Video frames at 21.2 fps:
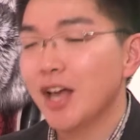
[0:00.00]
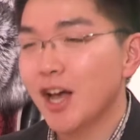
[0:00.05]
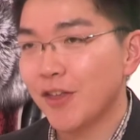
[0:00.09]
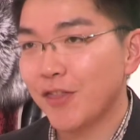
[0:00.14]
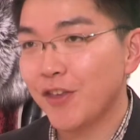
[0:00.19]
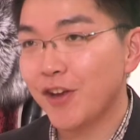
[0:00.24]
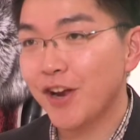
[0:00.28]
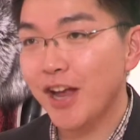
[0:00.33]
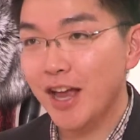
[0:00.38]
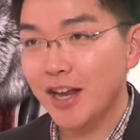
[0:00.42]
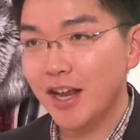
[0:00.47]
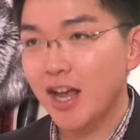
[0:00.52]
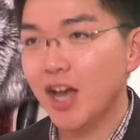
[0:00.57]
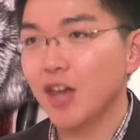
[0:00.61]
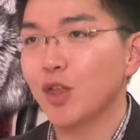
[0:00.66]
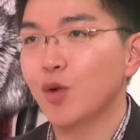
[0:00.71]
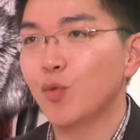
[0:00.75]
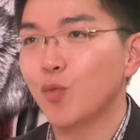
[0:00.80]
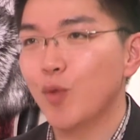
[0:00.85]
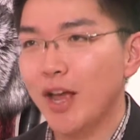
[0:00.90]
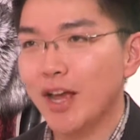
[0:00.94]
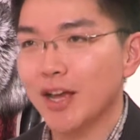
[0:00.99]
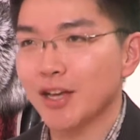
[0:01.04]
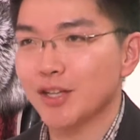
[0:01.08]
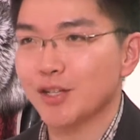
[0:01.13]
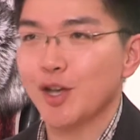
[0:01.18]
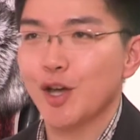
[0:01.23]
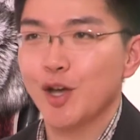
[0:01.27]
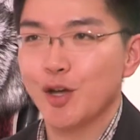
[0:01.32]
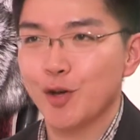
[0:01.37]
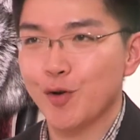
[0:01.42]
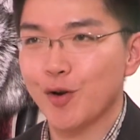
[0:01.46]
Are there any other ways
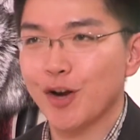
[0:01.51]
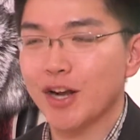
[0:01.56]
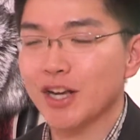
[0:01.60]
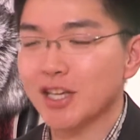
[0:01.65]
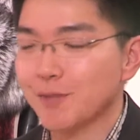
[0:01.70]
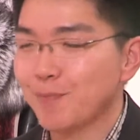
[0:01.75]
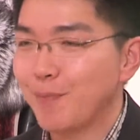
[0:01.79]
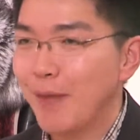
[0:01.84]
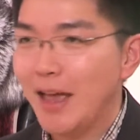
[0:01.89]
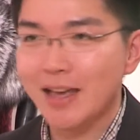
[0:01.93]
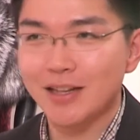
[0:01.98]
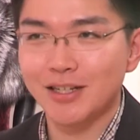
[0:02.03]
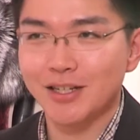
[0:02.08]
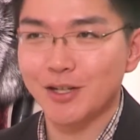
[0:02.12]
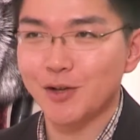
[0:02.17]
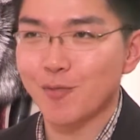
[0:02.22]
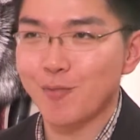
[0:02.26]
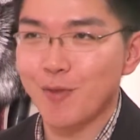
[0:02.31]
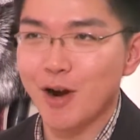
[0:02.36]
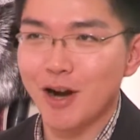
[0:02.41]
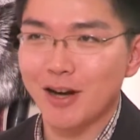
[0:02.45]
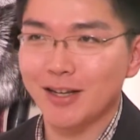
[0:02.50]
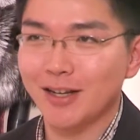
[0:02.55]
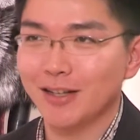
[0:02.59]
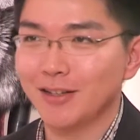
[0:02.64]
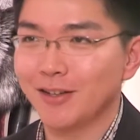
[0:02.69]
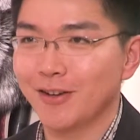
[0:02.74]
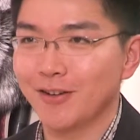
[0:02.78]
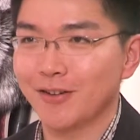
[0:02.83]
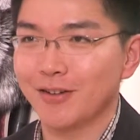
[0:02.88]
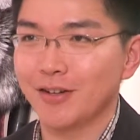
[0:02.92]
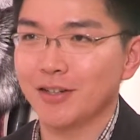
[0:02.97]
you're expanding your market
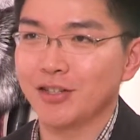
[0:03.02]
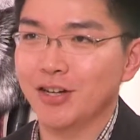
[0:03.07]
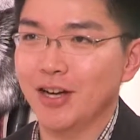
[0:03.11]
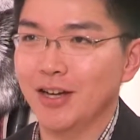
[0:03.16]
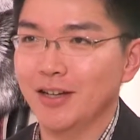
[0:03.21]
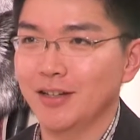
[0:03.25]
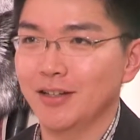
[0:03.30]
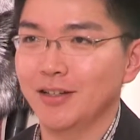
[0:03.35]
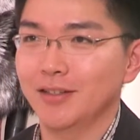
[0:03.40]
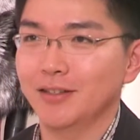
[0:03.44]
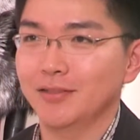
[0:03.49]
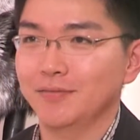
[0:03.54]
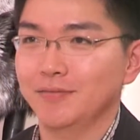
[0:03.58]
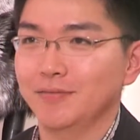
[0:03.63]
here in China?